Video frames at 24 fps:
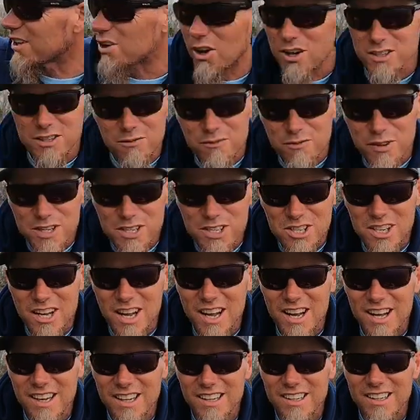Caught some fish
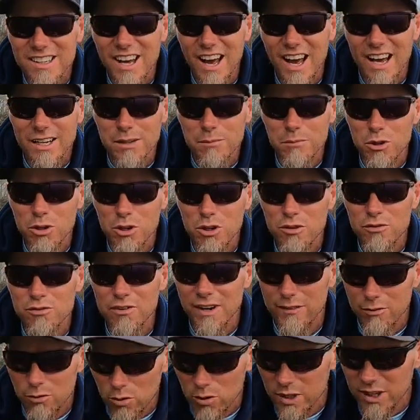today. Had to move,
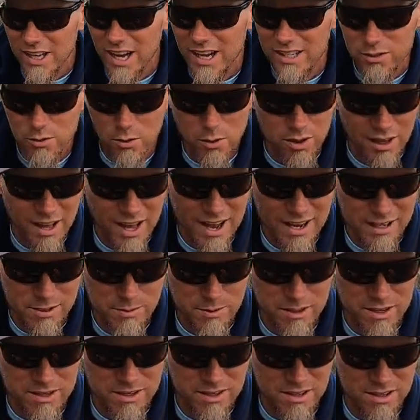never really got to
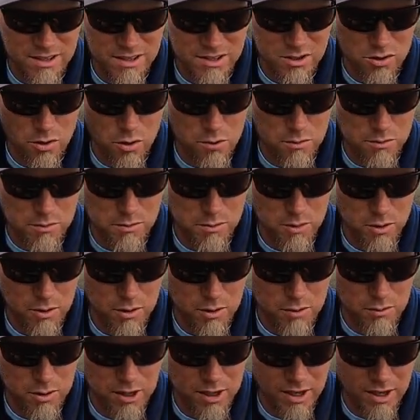relax because of these storms brewing,